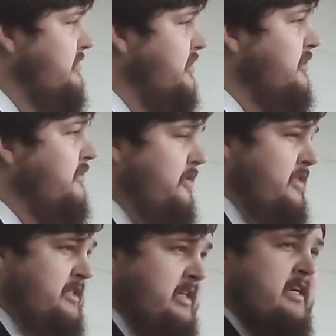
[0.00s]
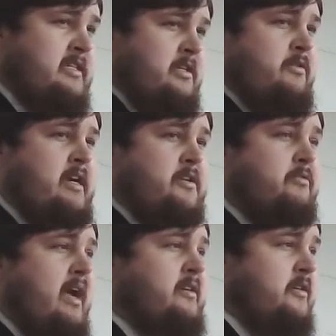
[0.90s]
to, for the citizenry to
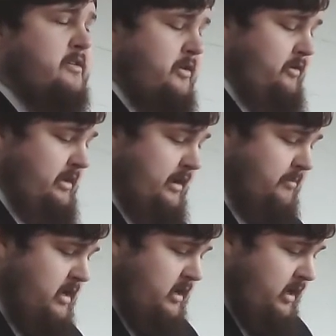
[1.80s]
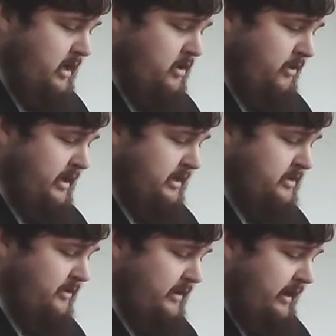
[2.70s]
render to them according
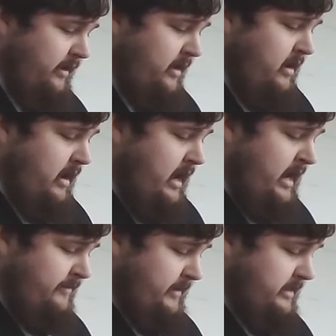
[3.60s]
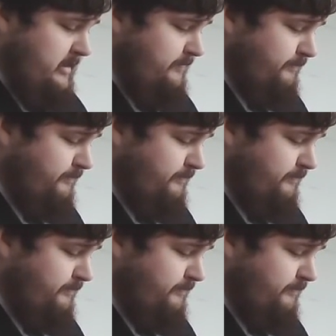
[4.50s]
to their office.